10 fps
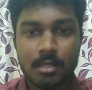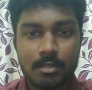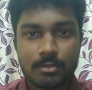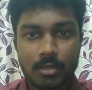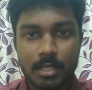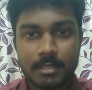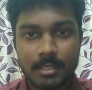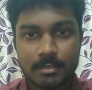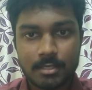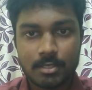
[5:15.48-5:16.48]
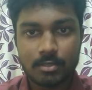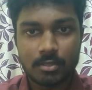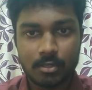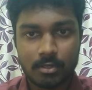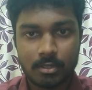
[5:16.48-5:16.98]
So I suggest you
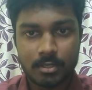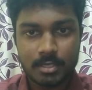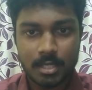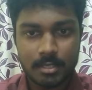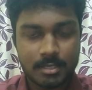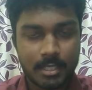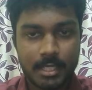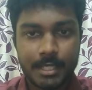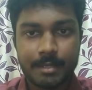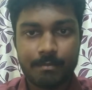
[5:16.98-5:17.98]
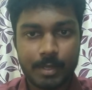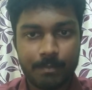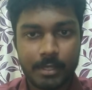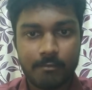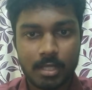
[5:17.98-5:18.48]
to start studying,
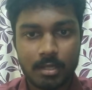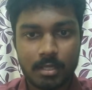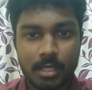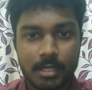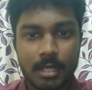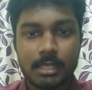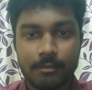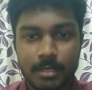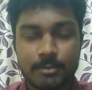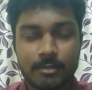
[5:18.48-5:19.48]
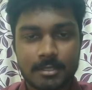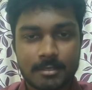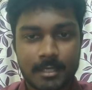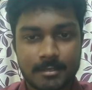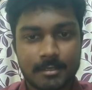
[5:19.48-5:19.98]
prepare well, and all the best for
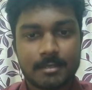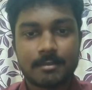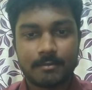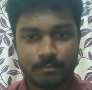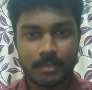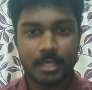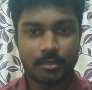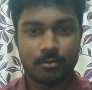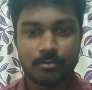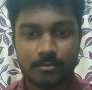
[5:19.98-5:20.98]
success. Thank you.